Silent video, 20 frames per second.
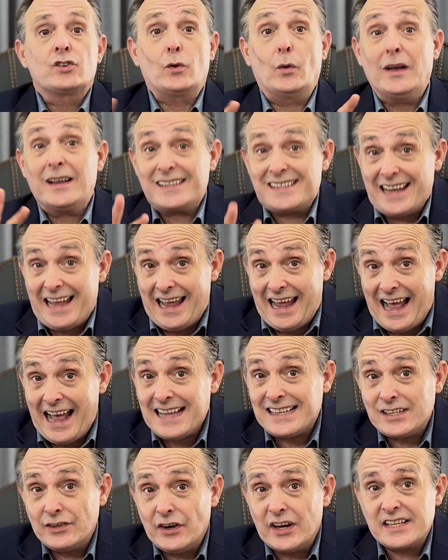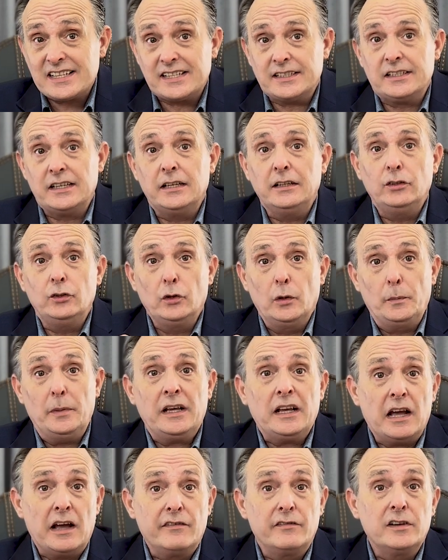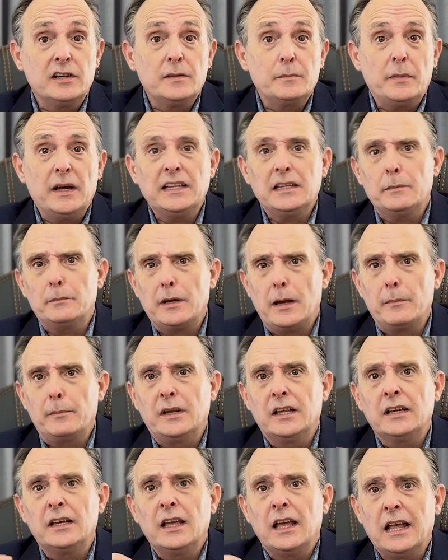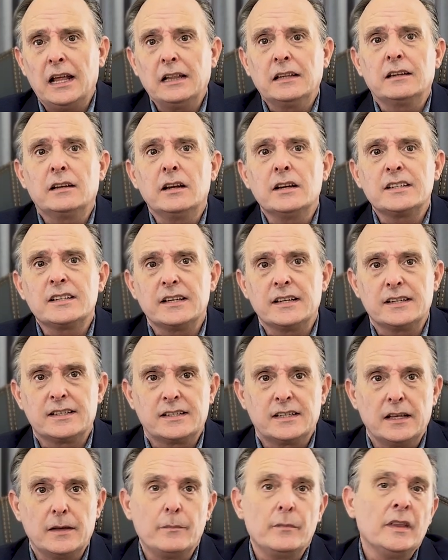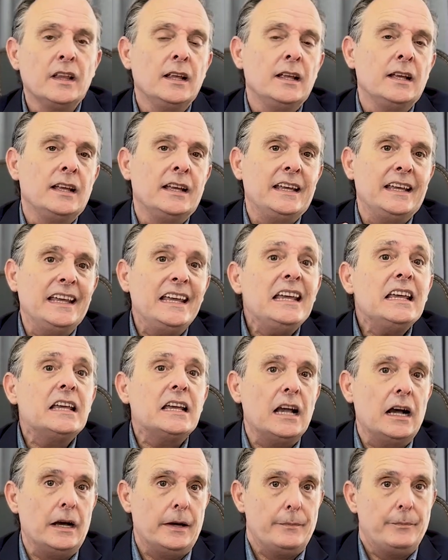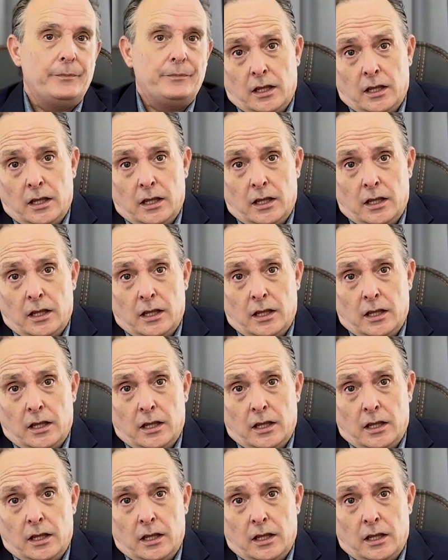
so as a resident, you'll be covered by the public healthcare system, ICA.